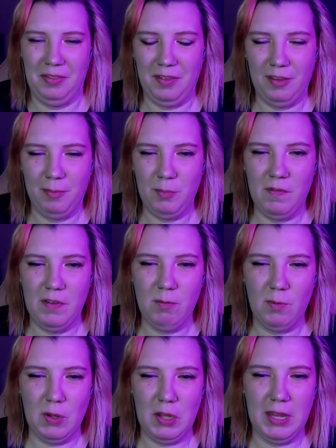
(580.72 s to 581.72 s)
This movie
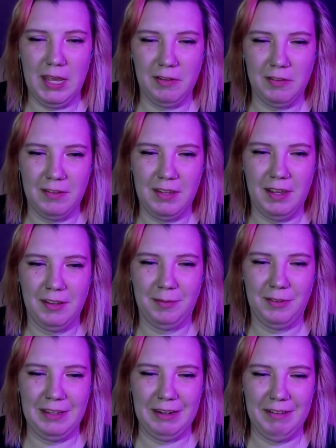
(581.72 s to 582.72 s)
really likes to take
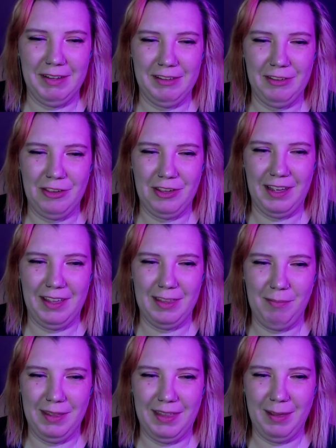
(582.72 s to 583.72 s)
some serious shit and
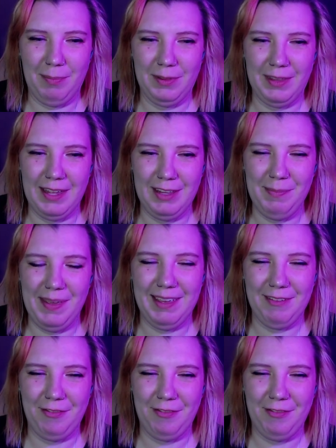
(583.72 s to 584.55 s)
then be like, but let's make it